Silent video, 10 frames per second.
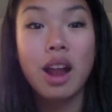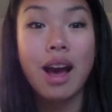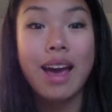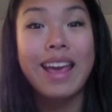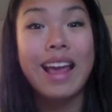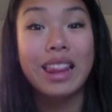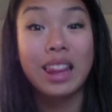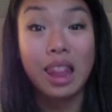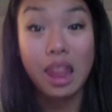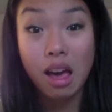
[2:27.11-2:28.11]
I
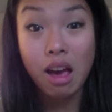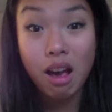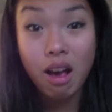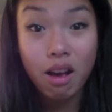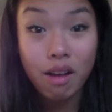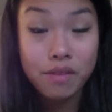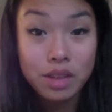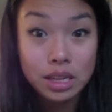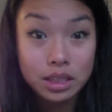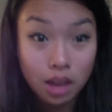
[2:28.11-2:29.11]
love
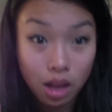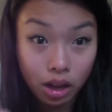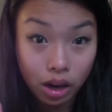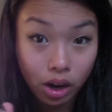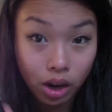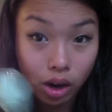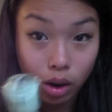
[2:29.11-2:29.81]
this color.